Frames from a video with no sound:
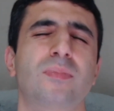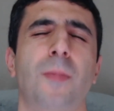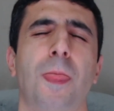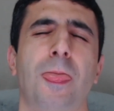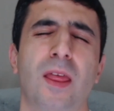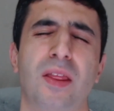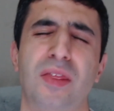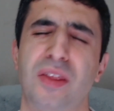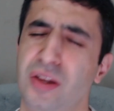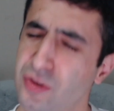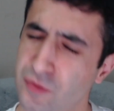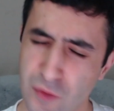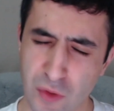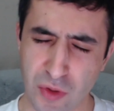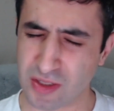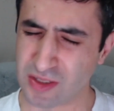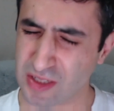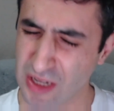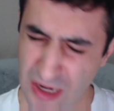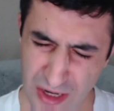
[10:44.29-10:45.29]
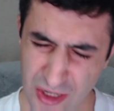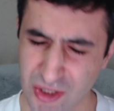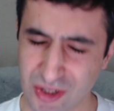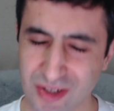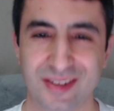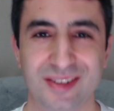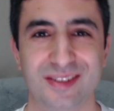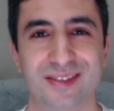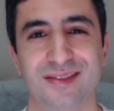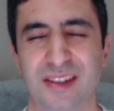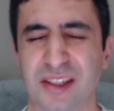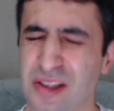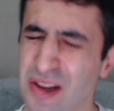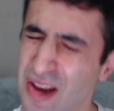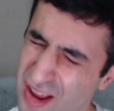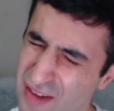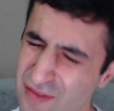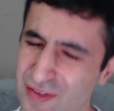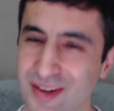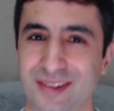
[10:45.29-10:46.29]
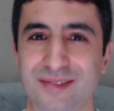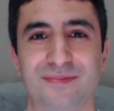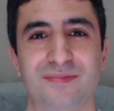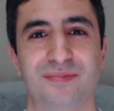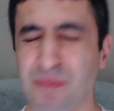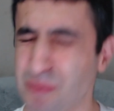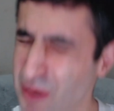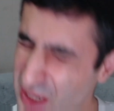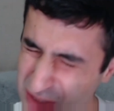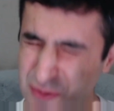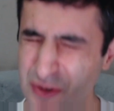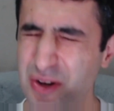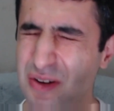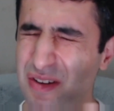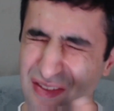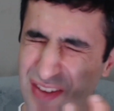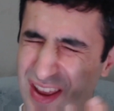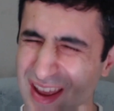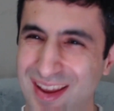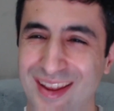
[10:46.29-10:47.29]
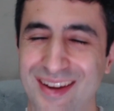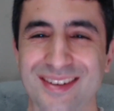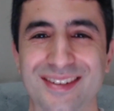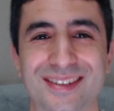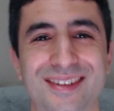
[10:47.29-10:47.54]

this food is delicious, it's lovely, best food I've ever had.